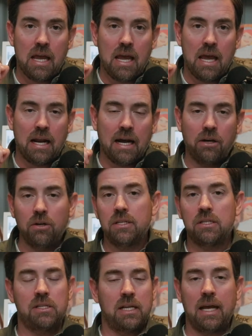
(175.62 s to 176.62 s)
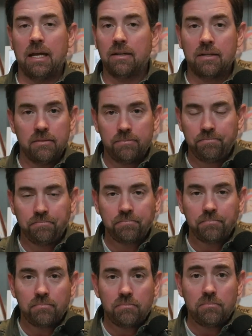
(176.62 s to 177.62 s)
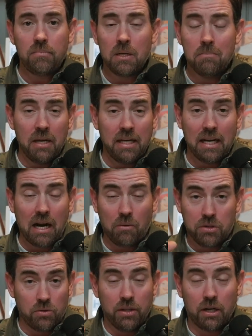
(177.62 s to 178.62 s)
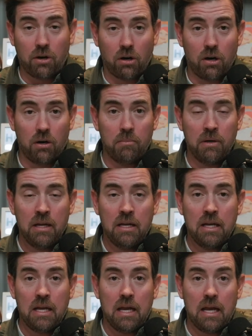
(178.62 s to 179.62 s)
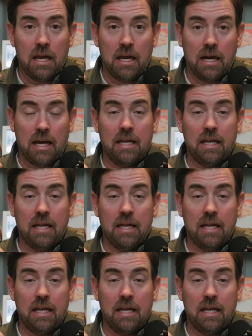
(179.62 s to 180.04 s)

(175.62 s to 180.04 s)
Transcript: and I couldn't stand. Meaning I was on the curb and I